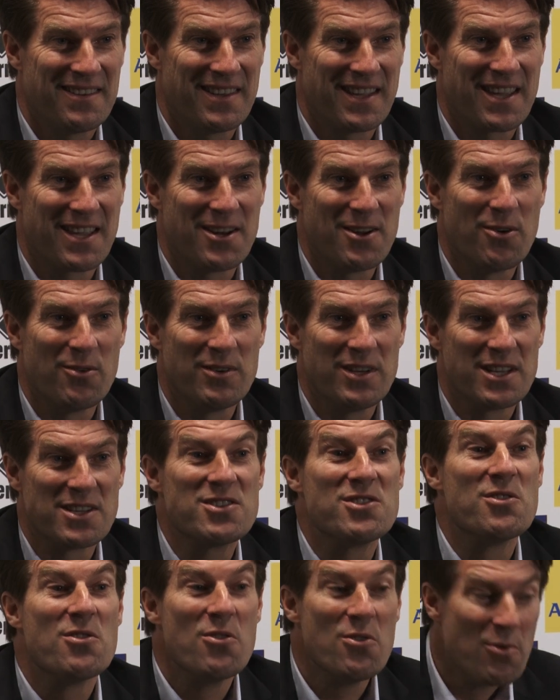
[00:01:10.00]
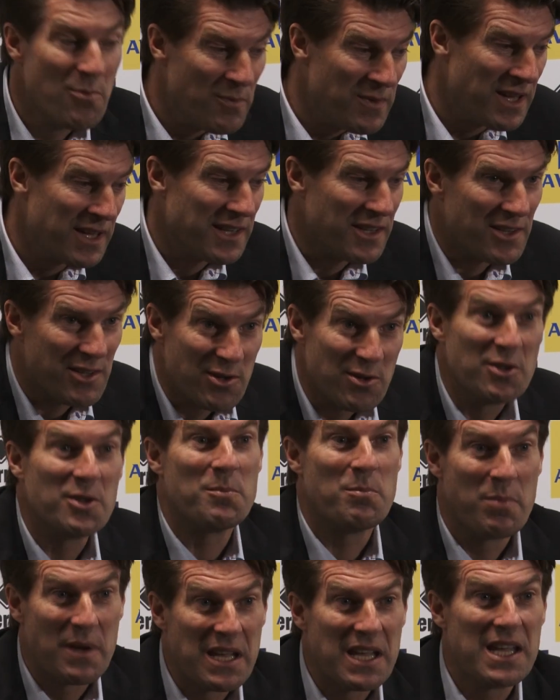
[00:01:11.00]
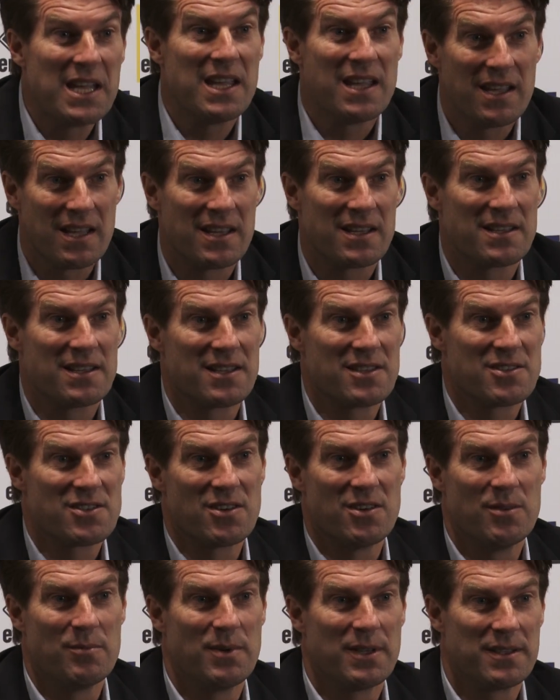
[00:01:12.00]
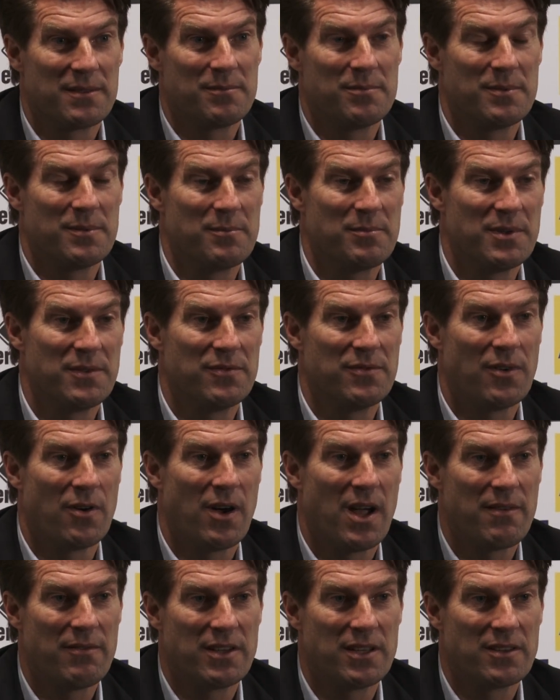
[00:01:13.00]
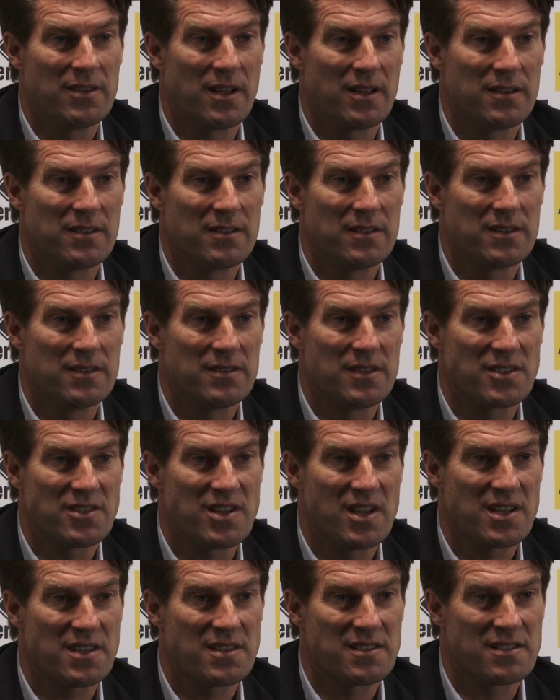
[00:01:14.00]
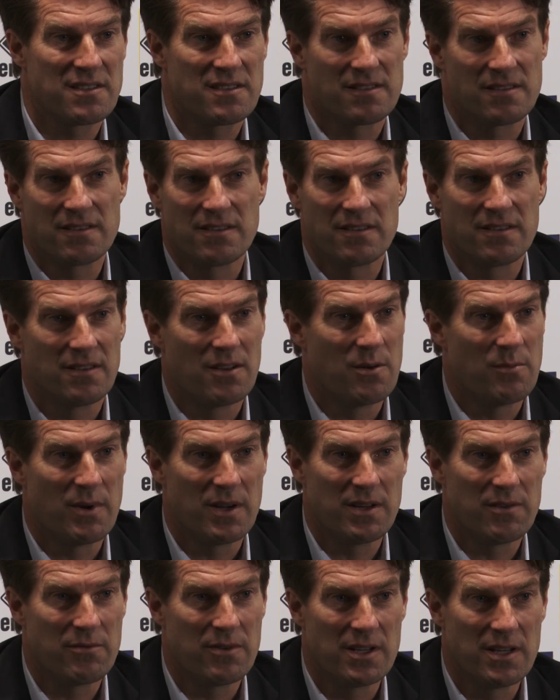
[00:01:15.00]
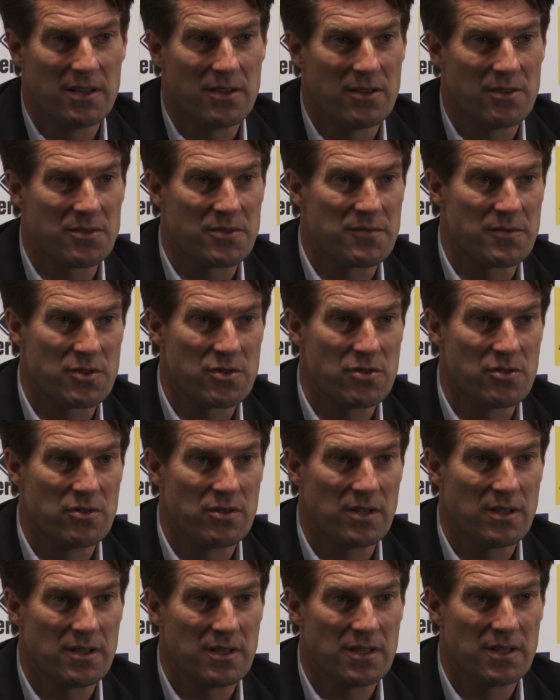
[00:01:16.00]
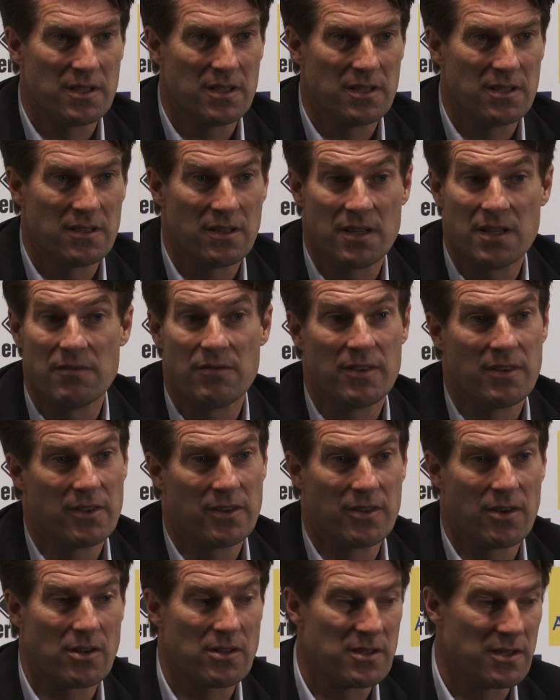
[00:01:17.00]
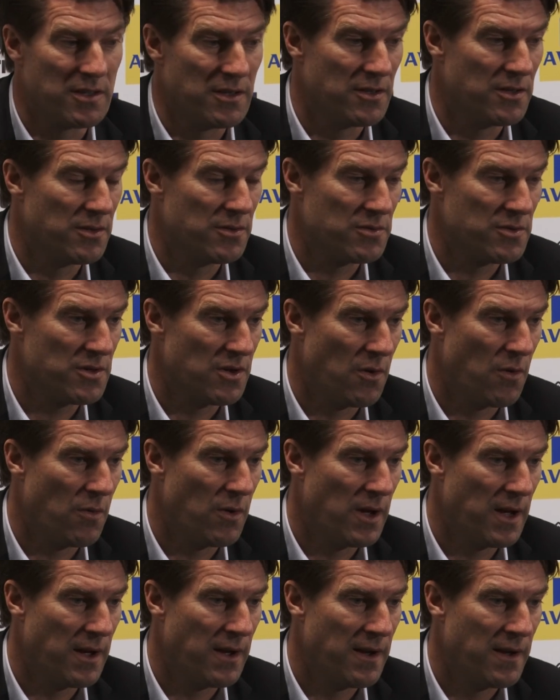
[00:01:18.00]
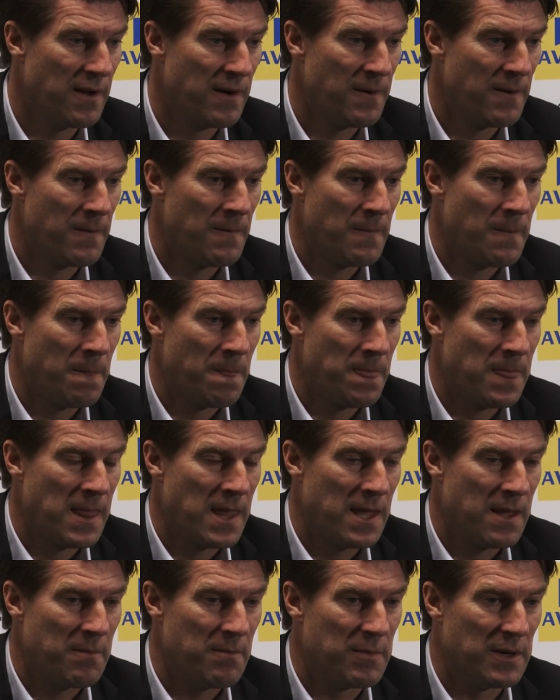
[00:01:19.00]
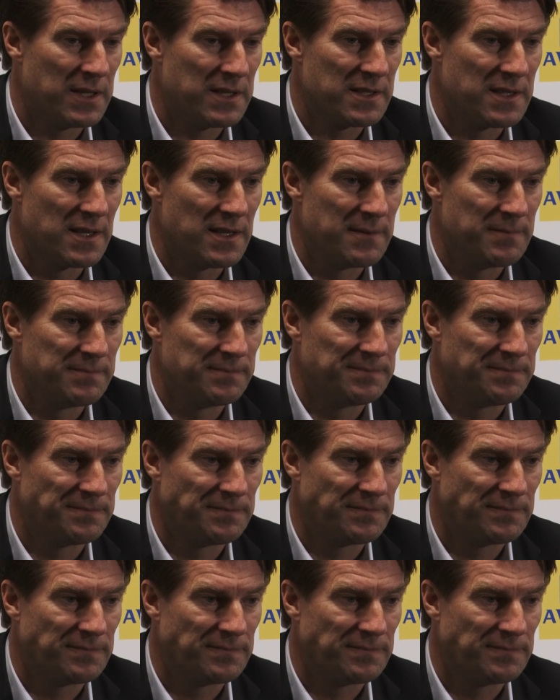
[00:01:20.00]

they can only assume that it could be, and, and so. But before having done the test, nobody really knows for sure. Not even the doctor, you know. So, uh, but um,